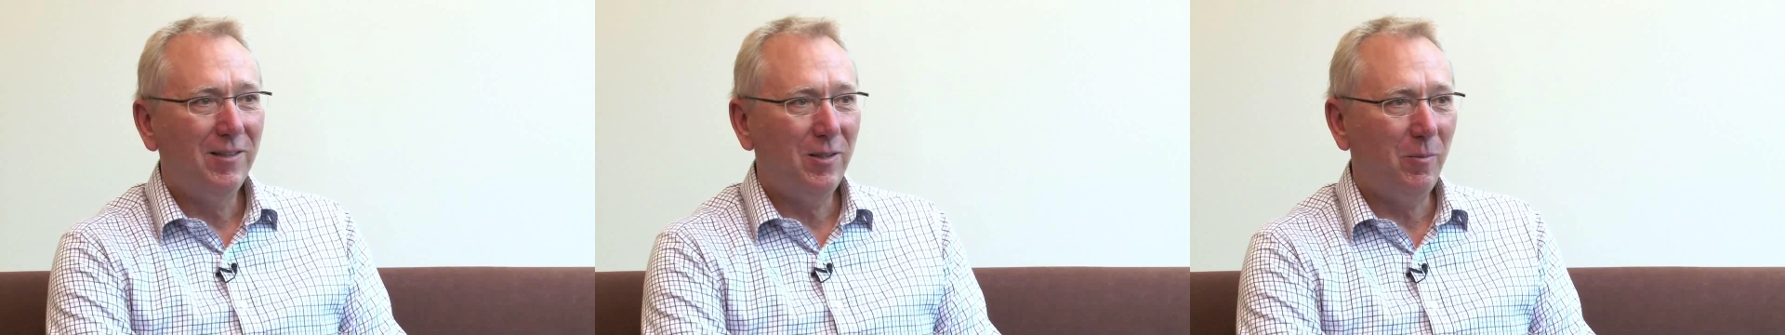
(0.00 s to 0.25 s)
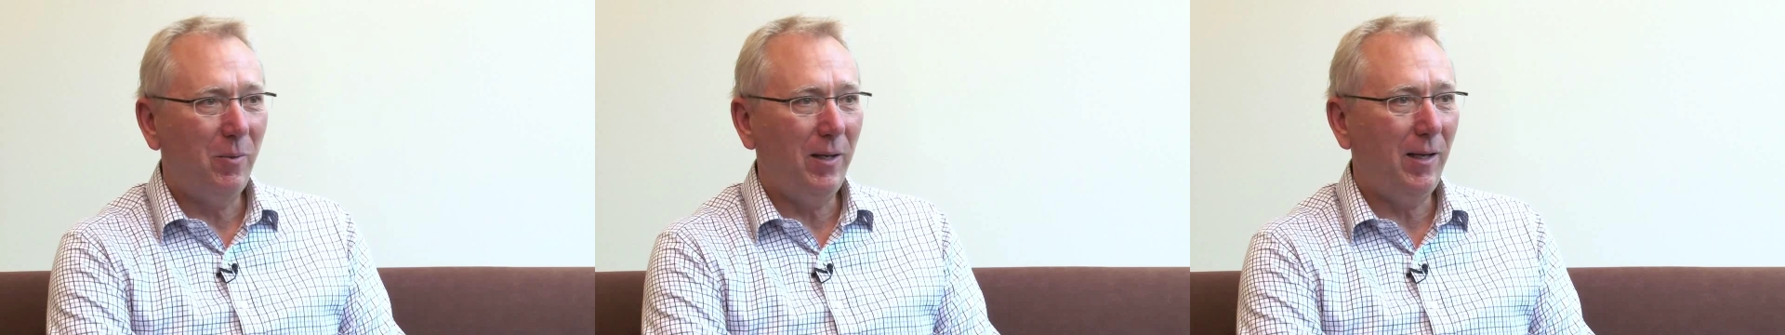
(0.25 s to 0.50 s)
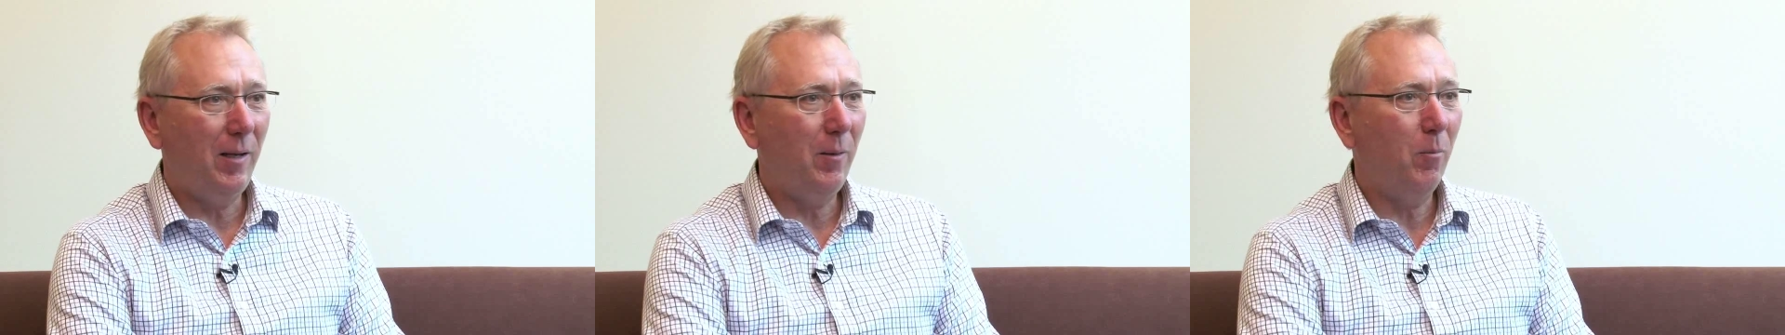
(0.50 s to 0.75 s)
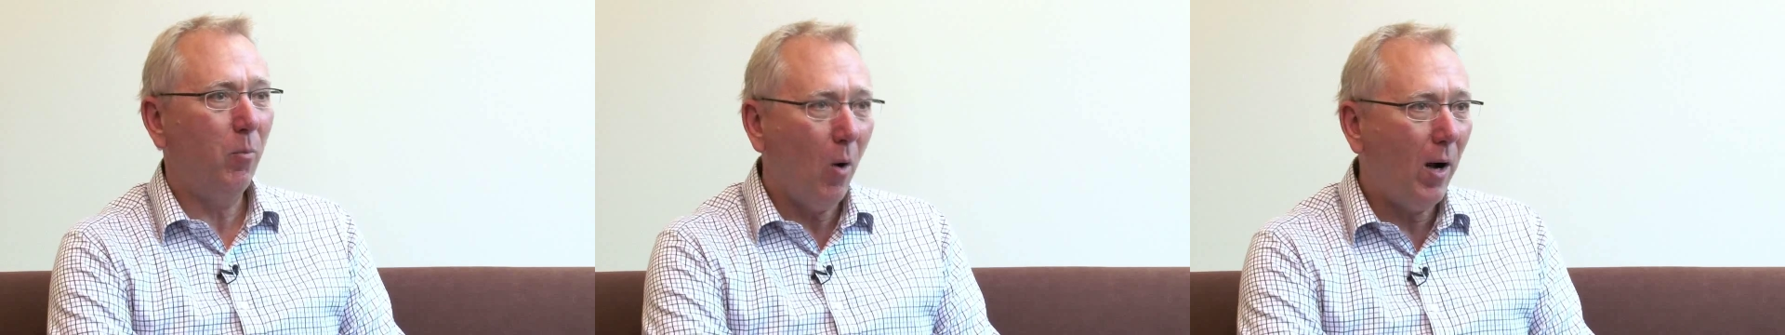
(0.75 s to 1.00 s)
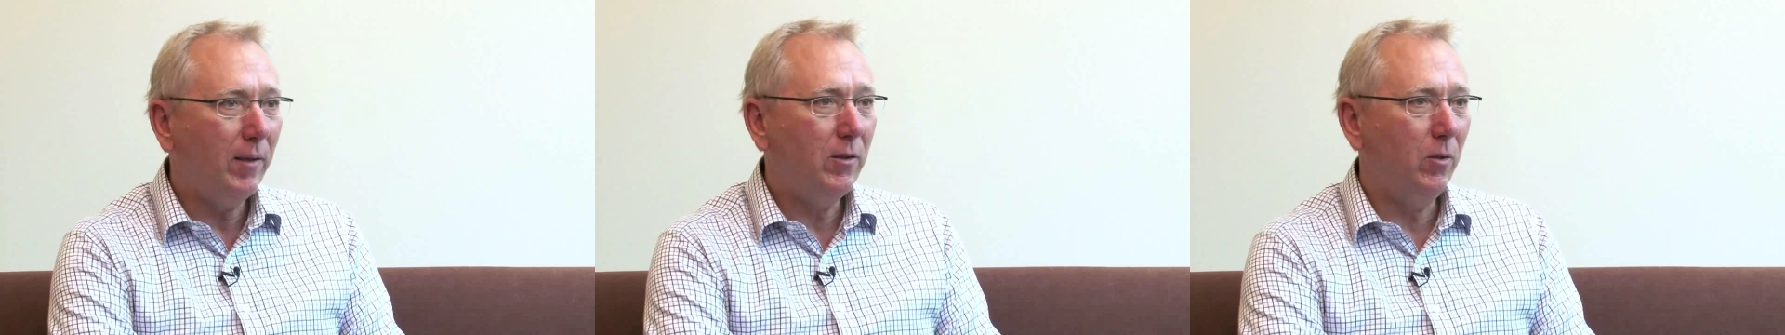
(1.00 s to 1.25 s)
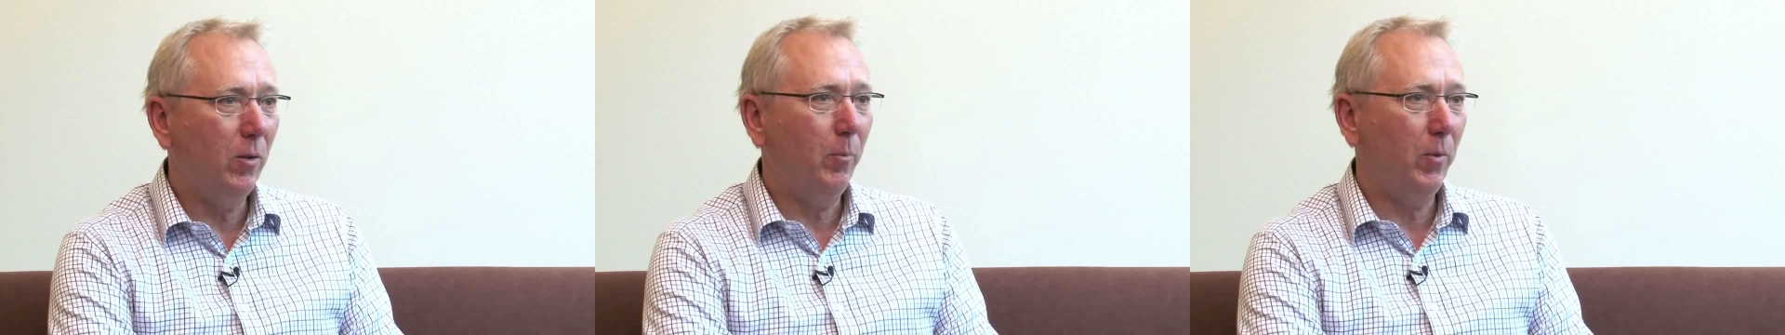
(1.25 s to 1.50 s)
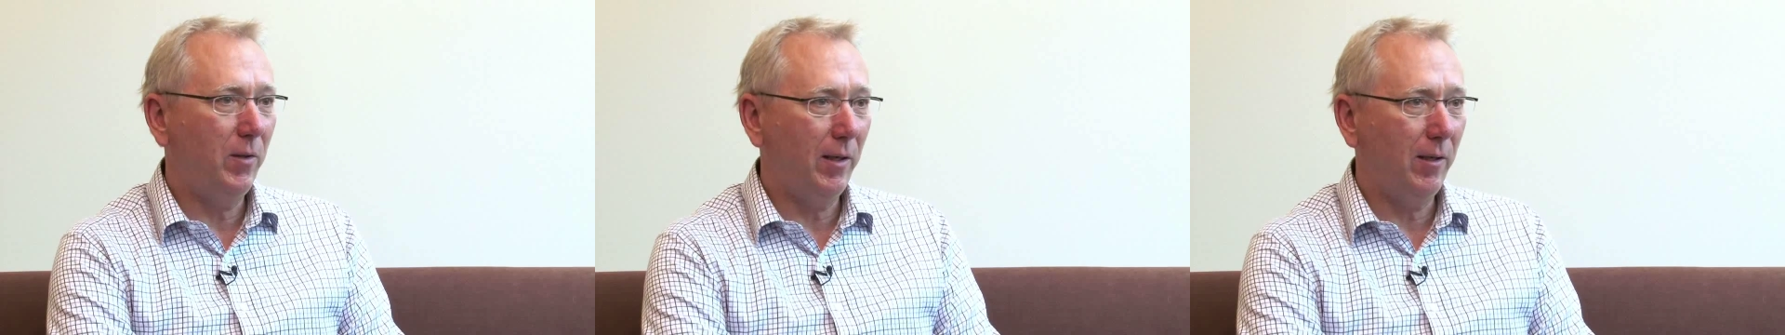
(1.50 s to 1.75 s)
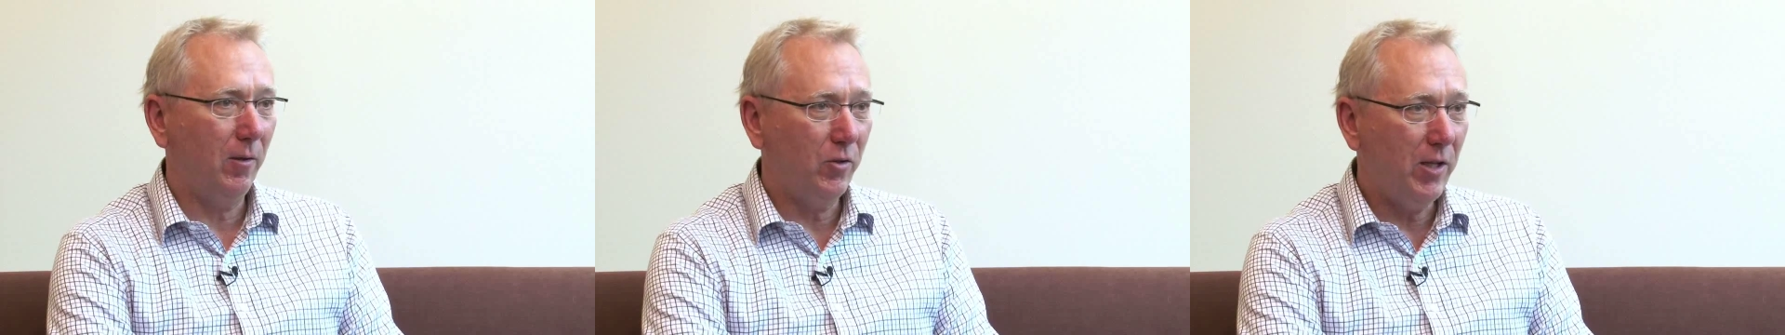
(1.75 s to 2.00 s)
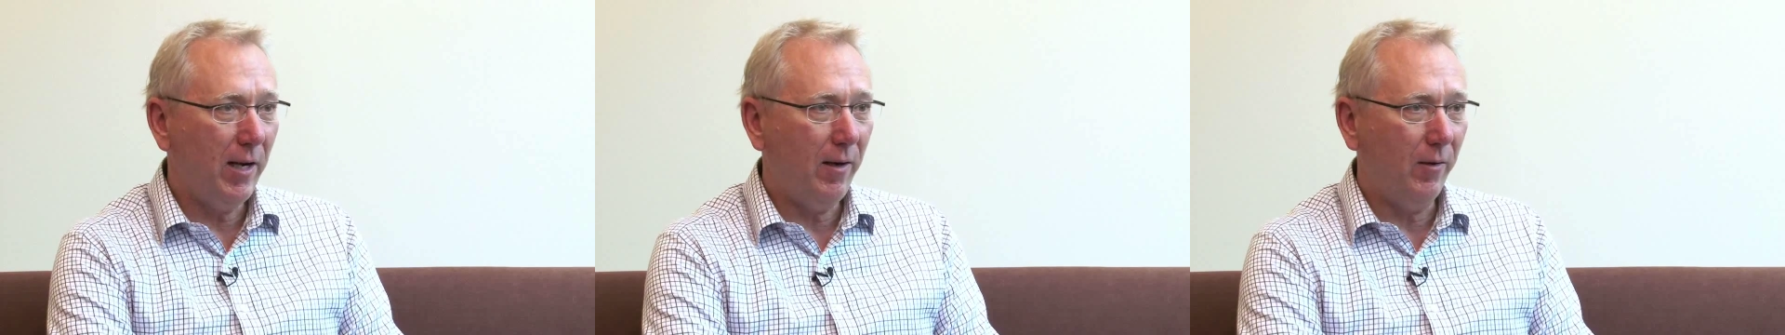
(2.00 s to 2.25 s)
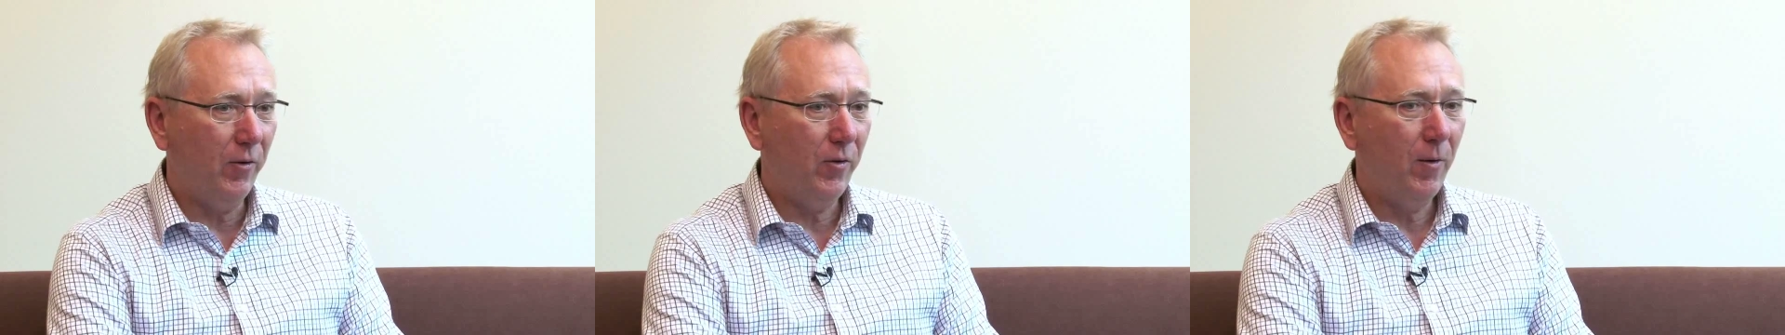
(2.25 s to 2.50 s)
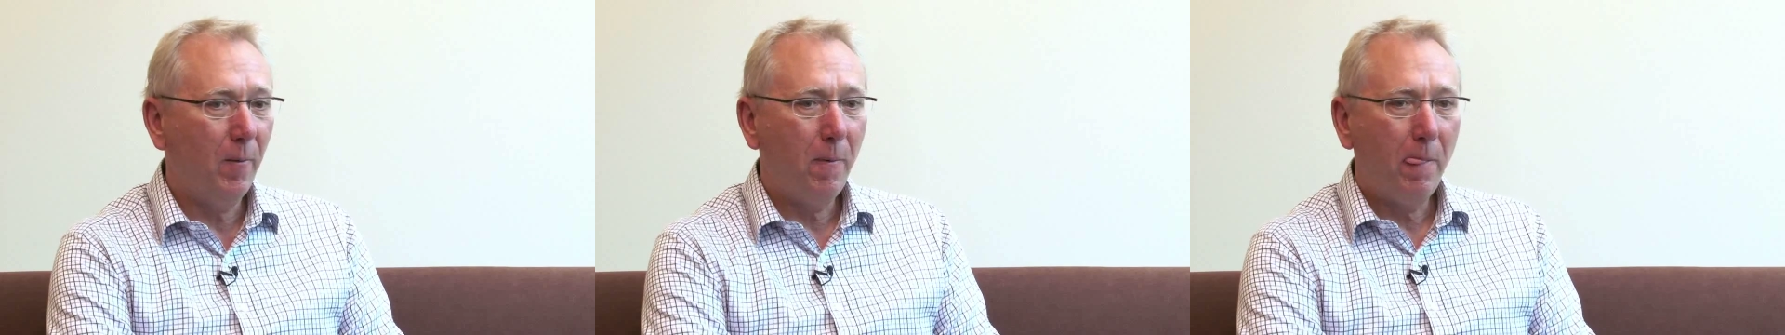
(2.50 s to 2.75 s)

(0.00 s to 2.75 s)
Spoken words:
to be brought to a particular challenge.